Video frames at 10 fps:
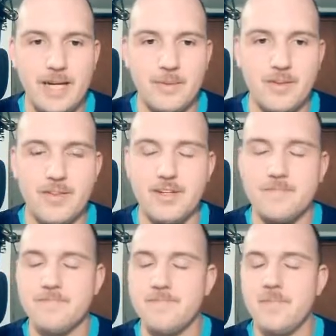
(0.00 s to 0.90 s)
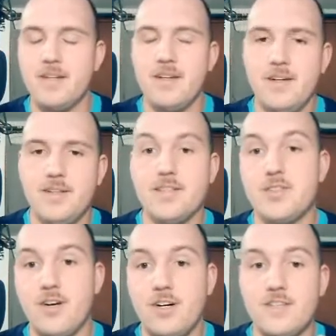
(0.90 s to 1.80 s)
a thing. This
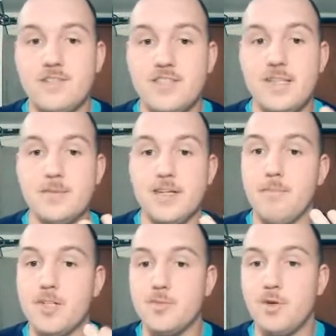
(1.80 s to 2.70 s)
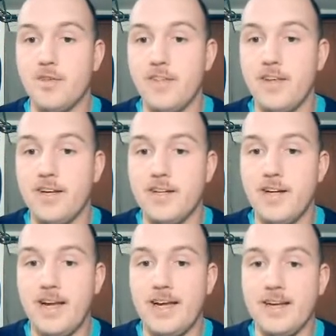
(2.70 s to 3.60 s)
card seems like much more of a thing,
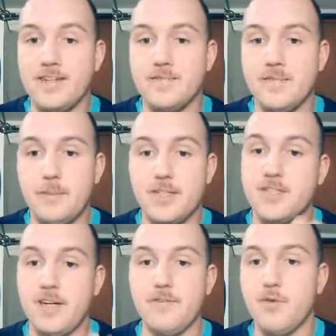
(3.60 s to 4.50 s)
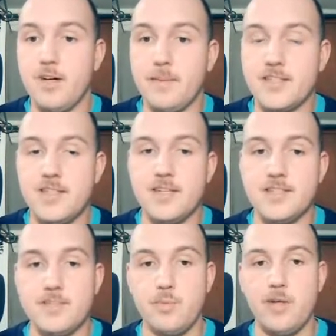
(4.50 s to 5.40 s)
and I'm excited for it. I'm excited
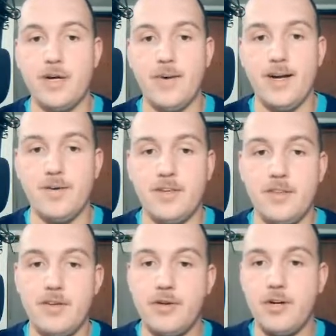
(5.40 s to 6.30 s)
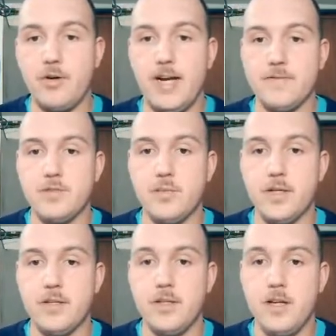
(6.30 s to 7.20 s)
to play around in Theorycraft
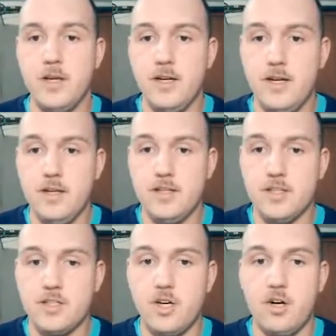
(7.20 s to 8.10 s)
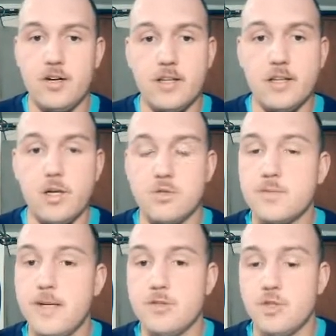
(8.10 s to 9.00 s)
with this card in low
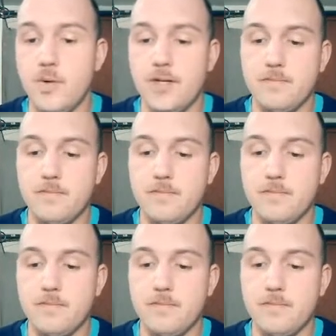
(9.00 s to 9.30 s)
spell Druid.